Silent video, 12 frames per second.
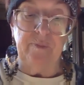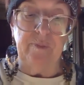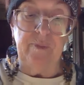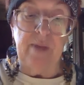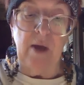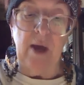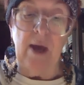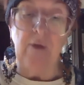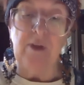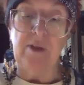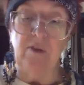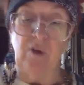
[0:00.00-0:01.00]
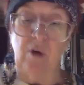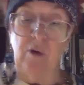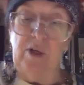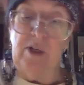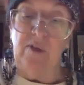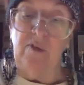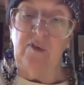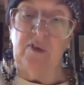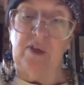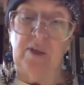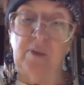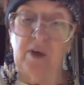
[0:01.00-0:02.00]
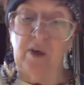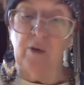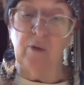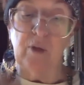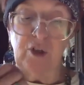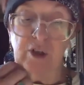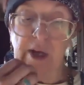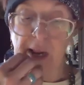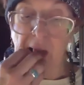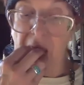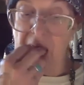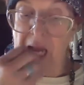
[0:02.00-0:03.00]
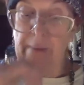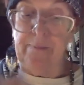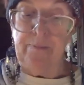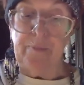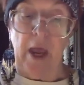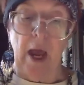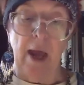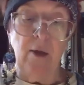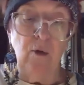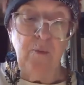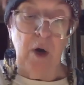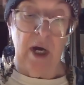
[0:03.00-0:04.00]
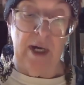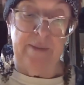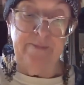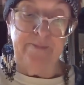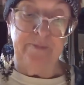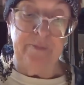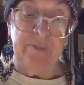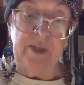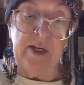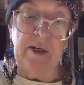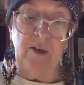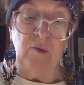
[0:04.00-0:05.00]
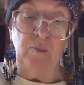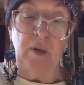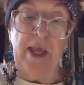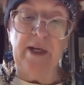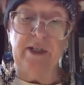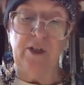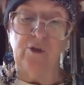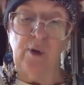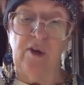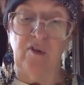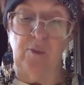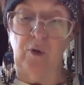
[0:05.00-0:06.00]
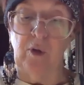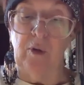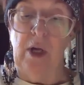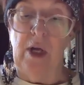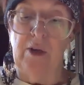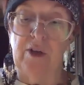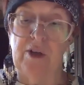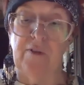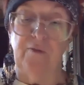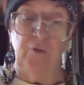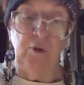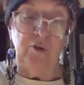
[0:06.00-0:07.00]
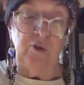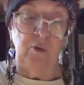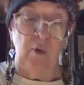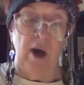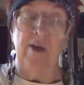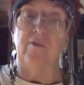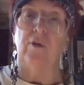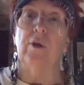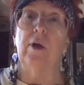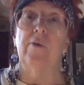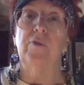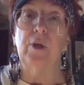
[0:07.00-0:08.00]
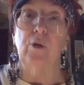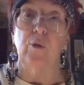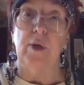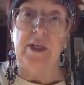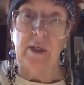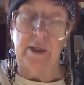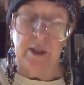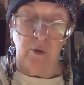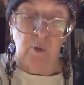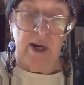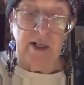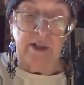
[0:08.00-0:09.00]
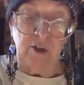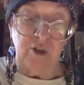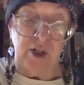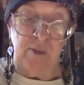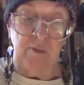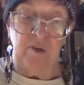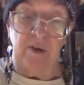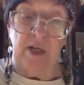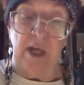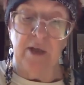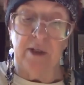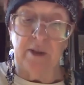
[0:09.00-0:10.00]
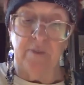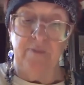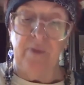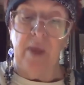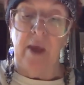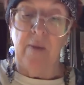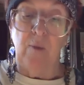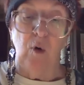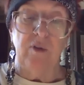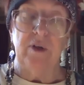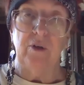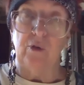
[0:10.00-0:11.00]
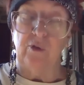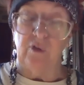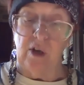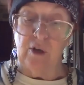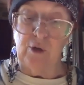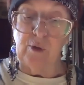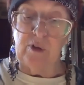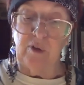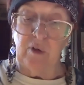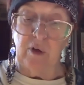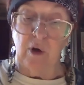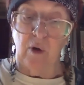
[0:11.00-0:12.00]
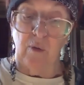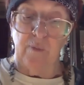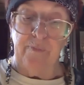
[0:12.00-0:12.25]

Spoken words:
Now, how did this odious stigma originate? I opine that it is plainly traceable to the first arrival of the Greenland whaling ships in London more than 2 centuries ago.